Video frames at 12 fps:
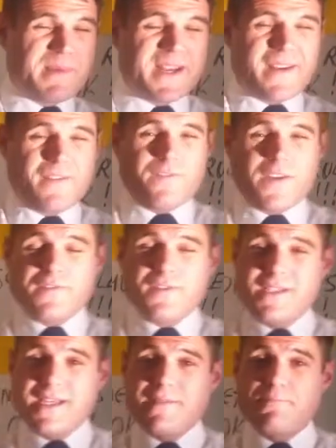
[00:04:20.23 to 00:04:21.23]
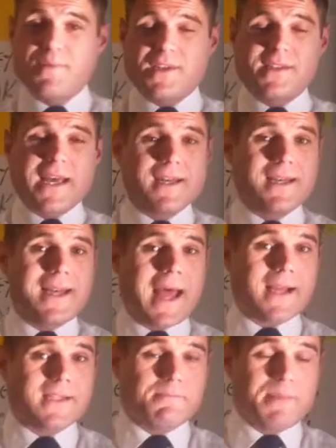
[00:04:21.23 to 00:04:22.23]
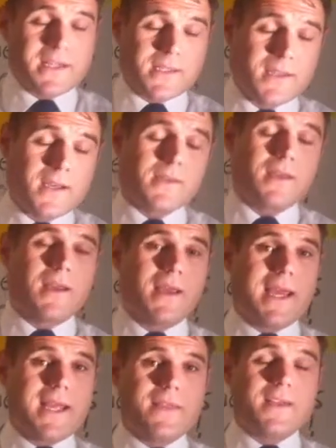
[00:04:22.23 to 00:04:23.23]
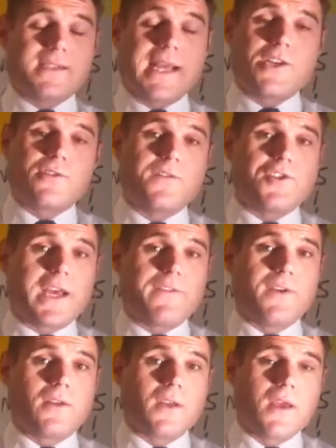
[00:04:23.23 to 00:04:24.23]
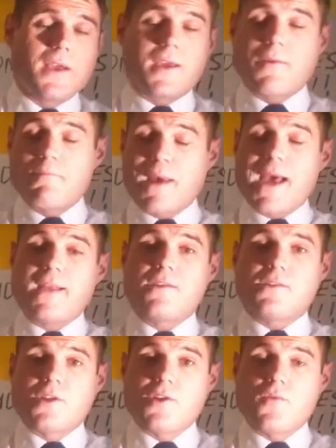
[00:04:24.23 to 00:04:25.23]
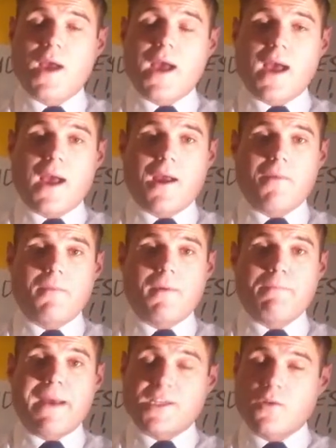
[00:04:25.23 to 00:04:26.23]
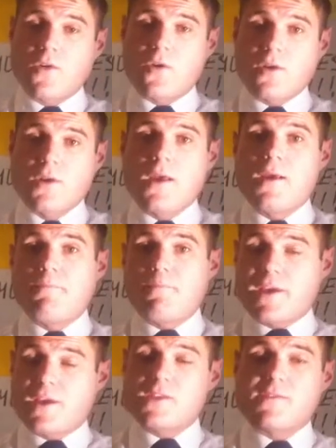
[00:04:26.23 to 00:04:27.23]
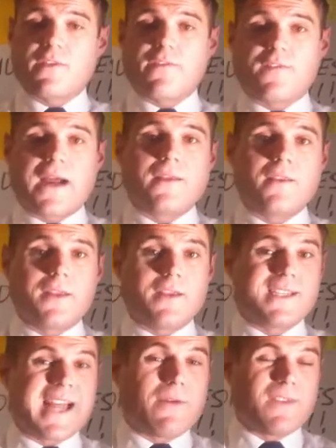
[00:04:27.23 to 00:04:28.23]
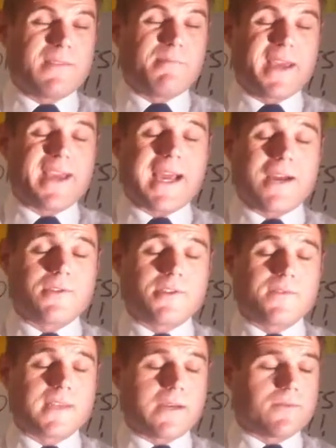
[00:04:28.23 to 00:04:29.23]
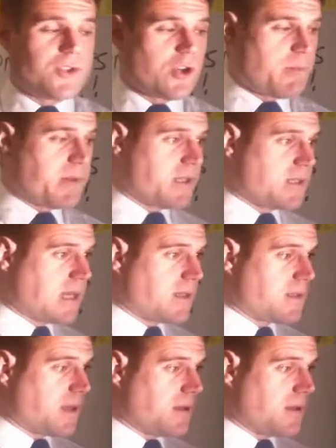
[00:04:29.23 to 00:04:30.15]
there's been a 15% less business in the centre of Sheffield compared to Meadowhall because of the fact that there's now this big out-of-town shopping centre.